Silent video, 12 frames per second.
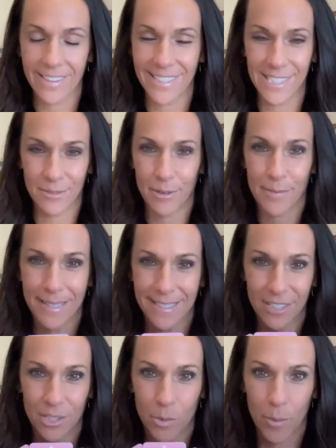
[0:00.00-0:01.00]
These three
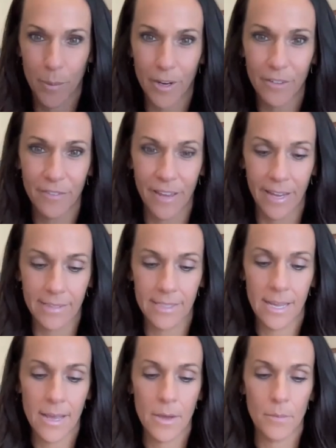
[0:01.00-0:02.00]
messages were perfect
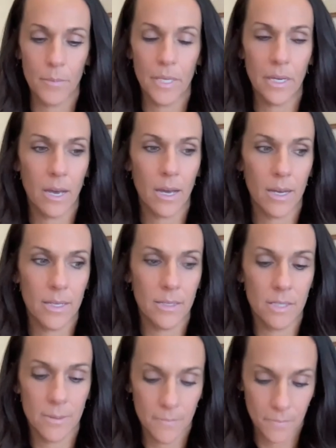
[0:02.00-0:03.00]

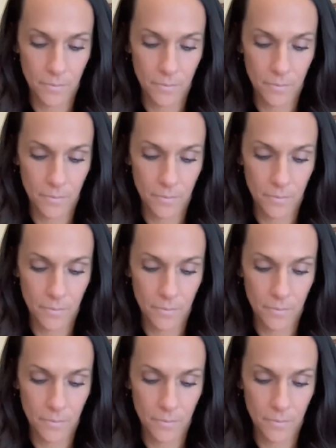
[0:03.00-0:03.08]
because